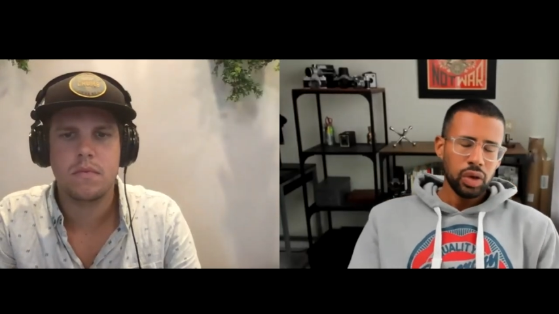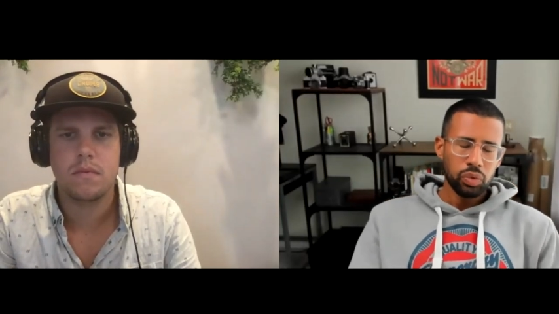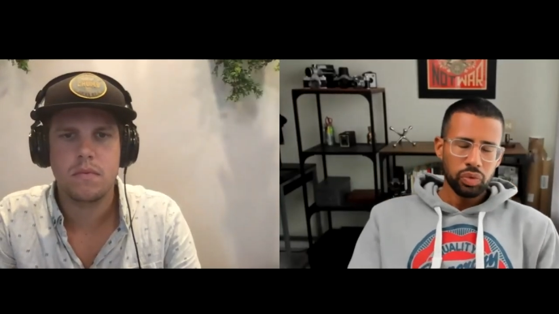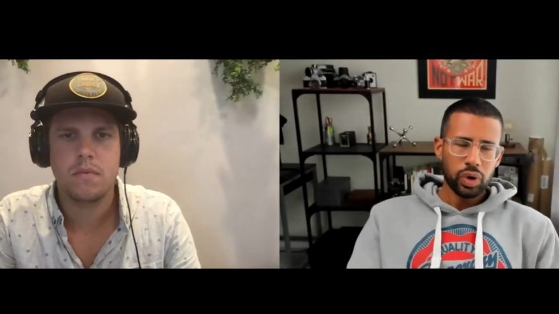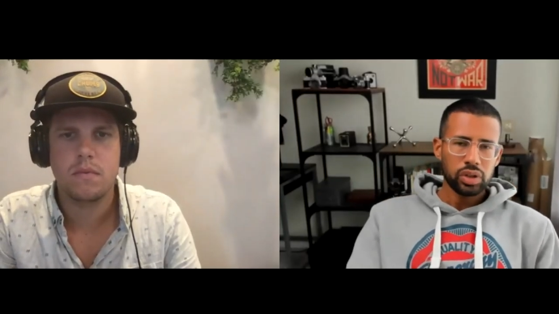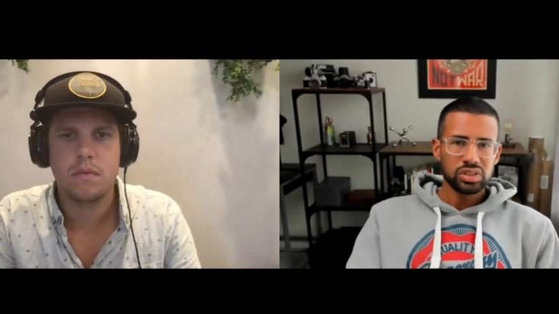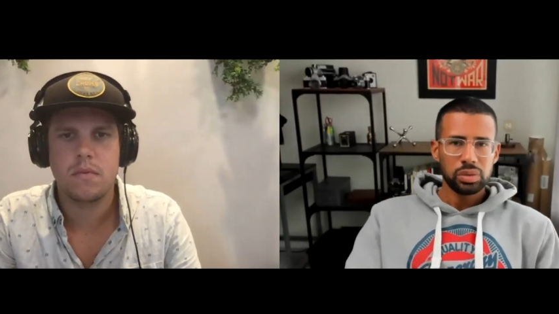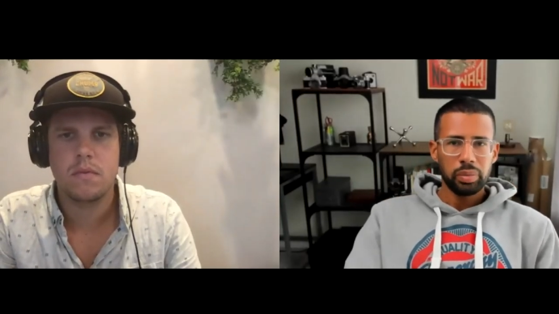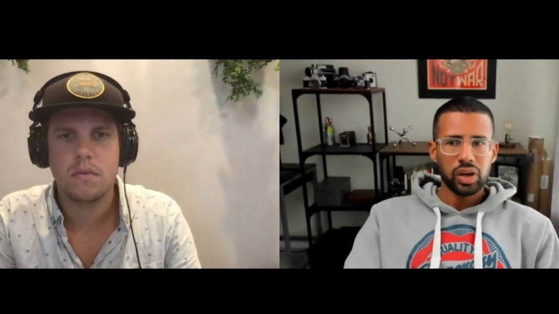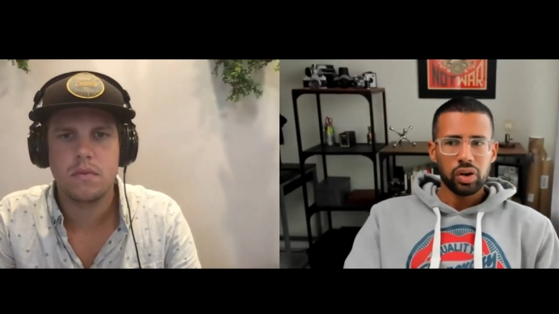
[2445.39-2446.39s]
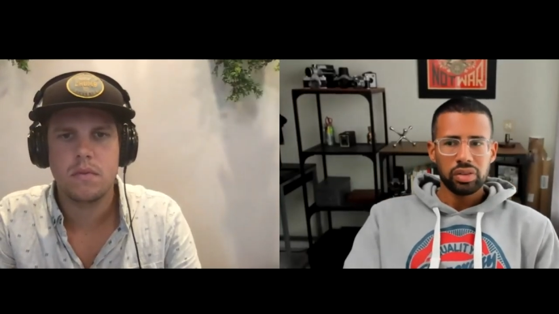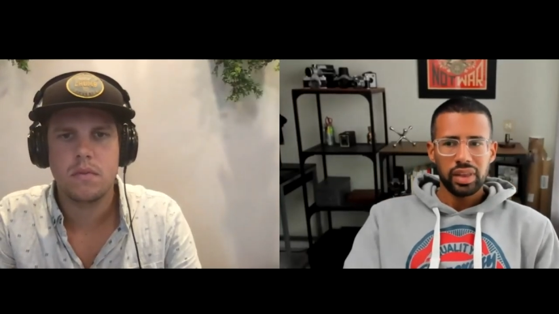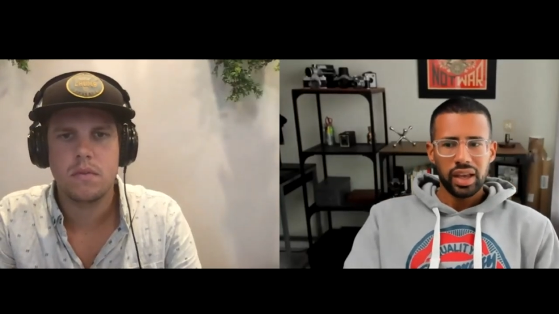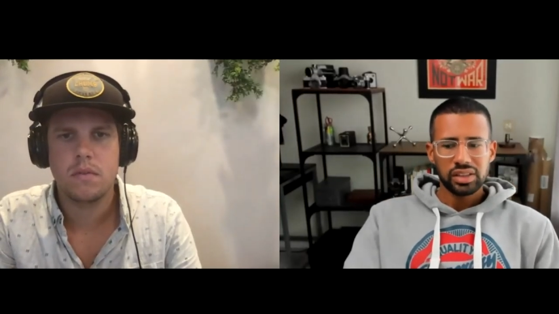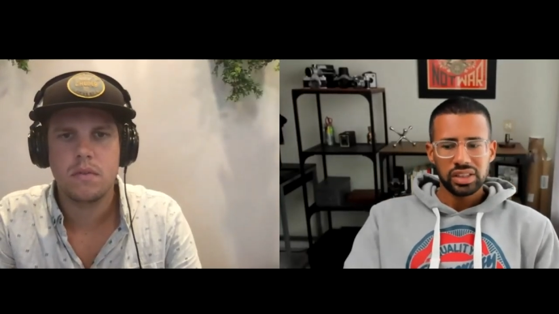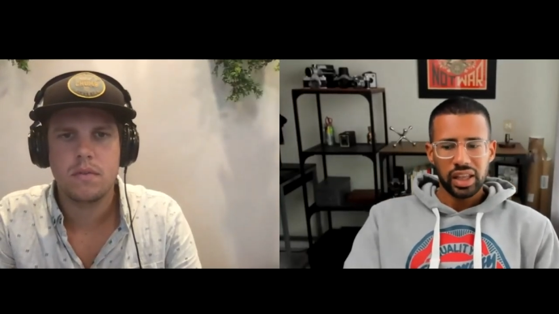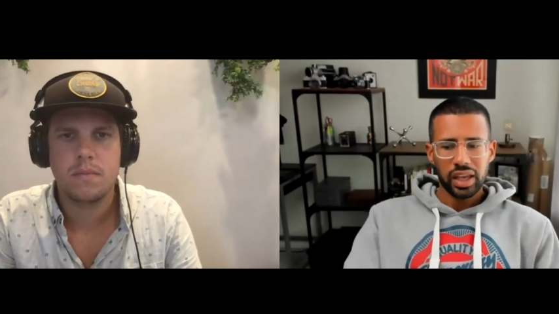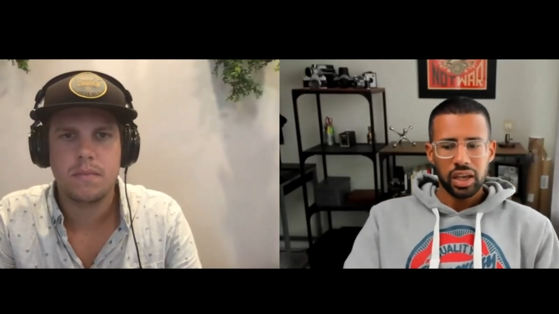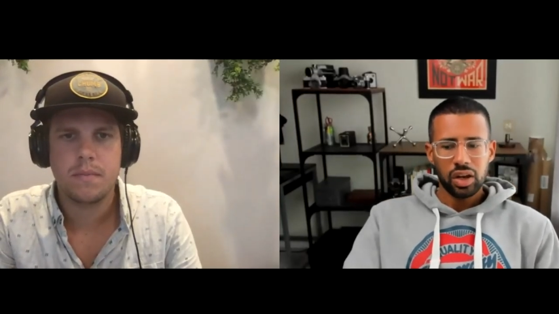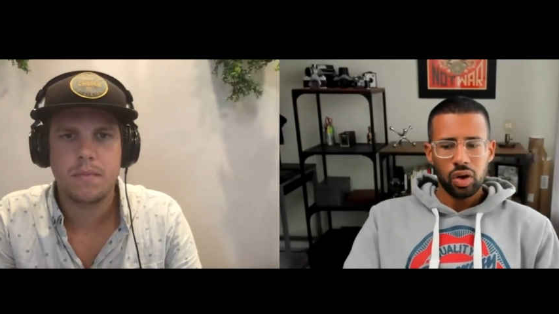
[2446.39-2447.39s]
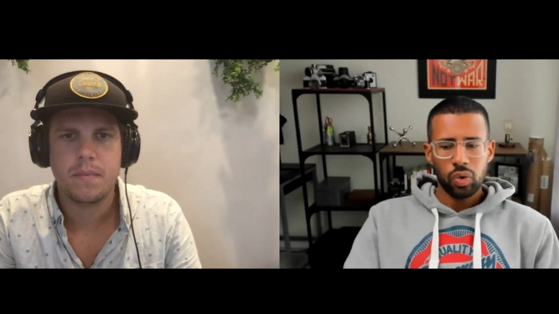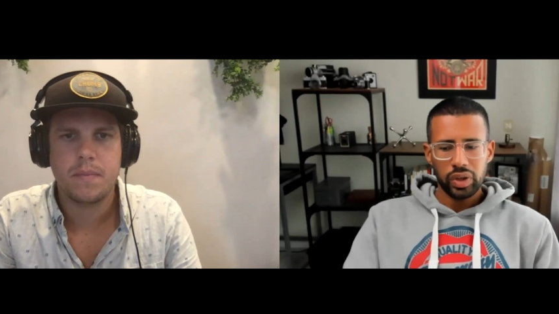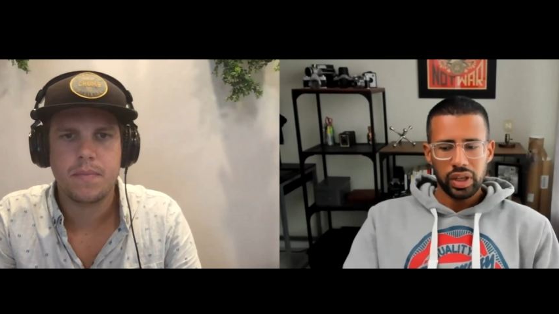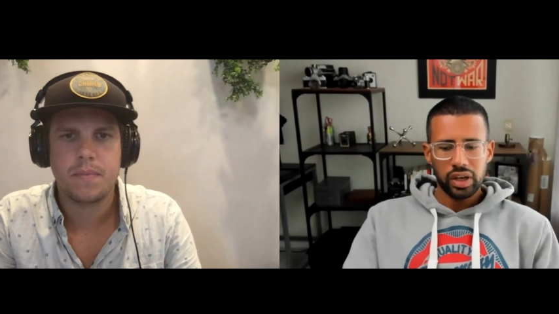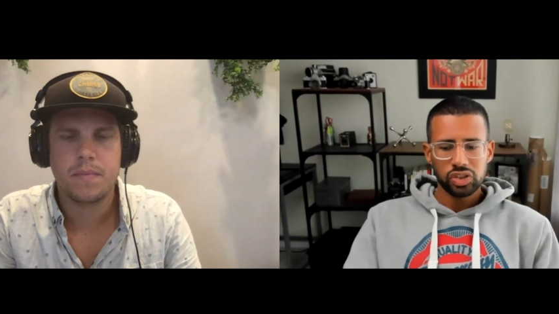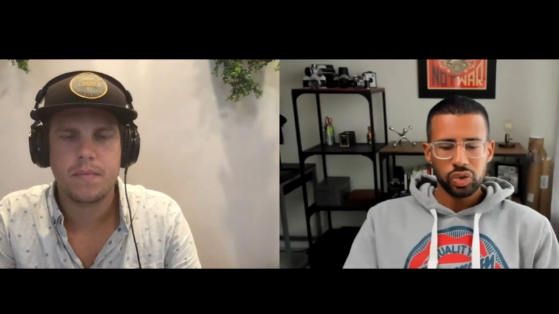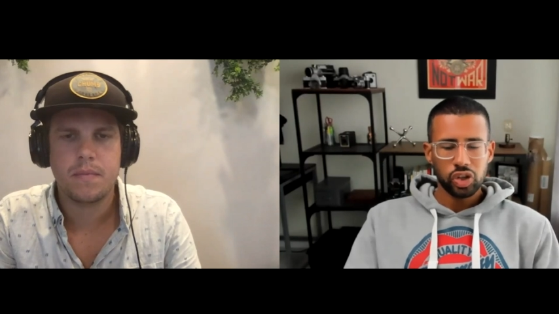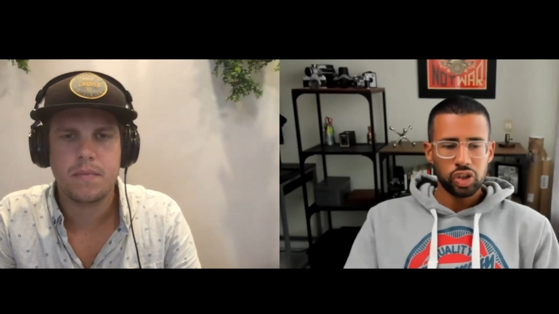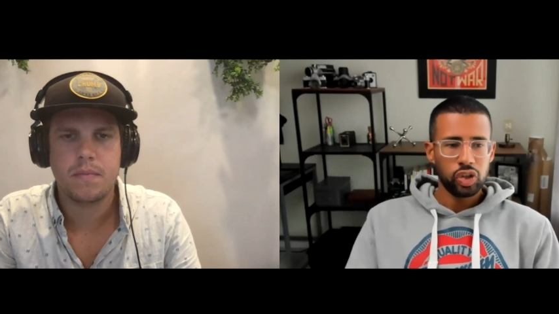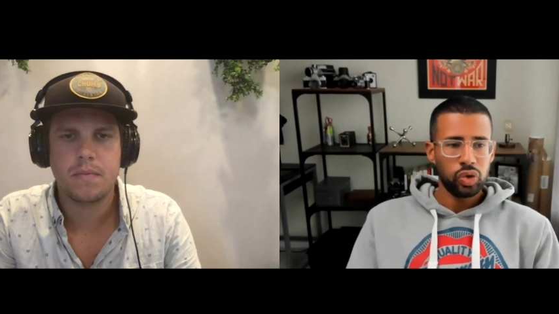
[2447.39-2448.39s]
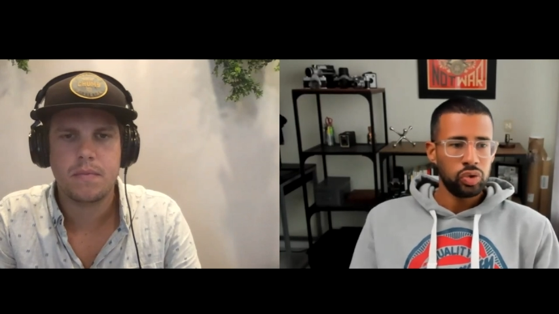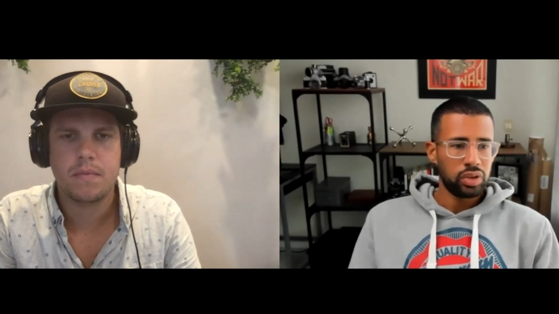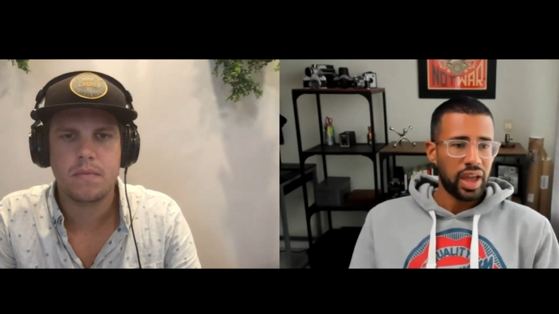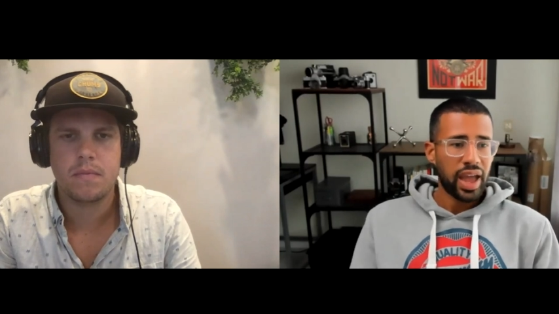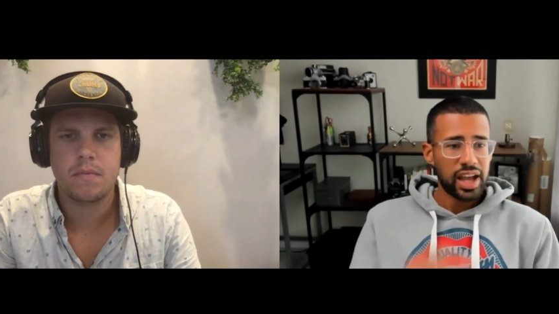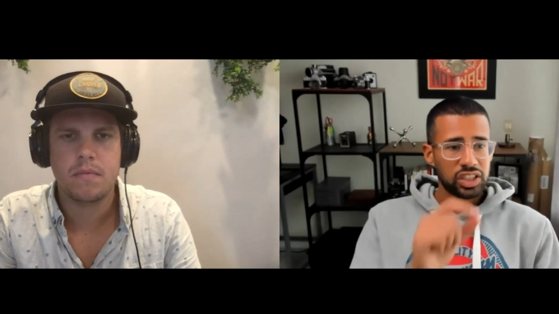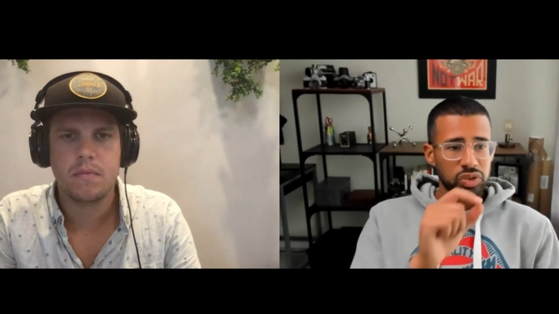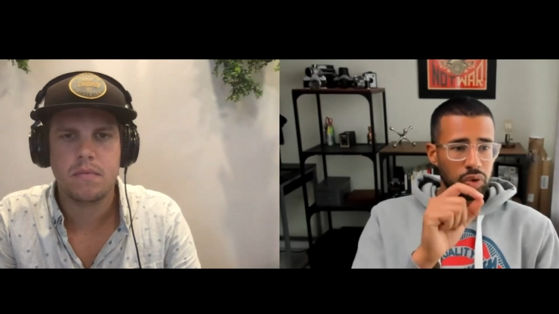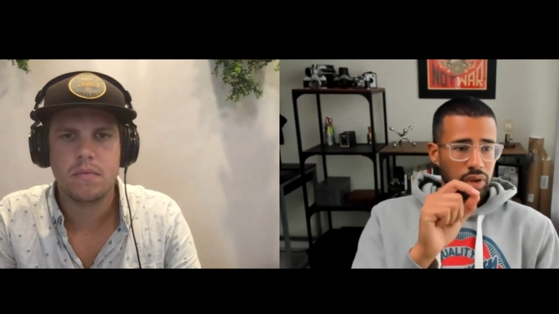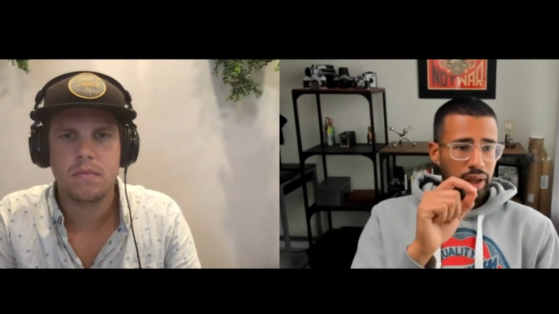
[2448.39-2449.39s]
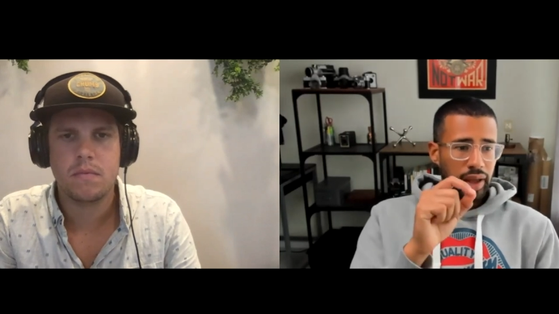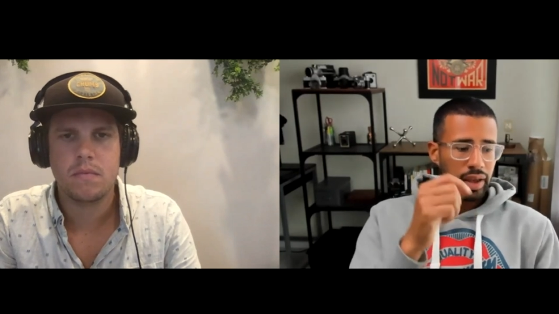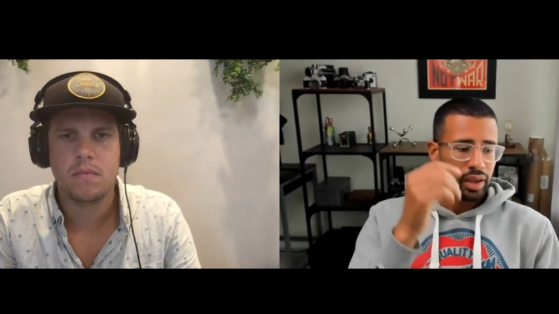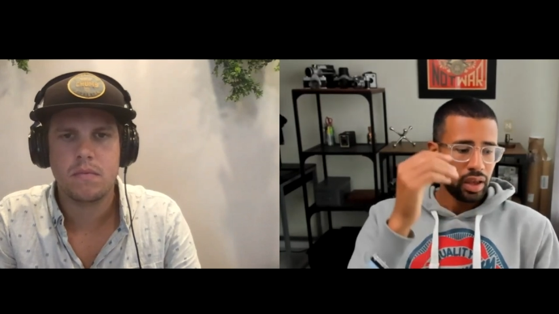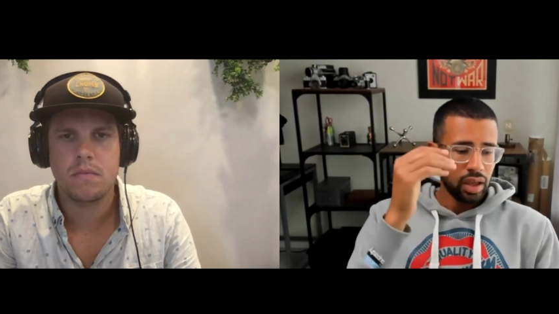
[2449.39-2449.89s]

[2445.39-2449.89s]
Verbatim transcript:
Speaker 1: we worked on some bigger things that like, you know, we needed to include the actual like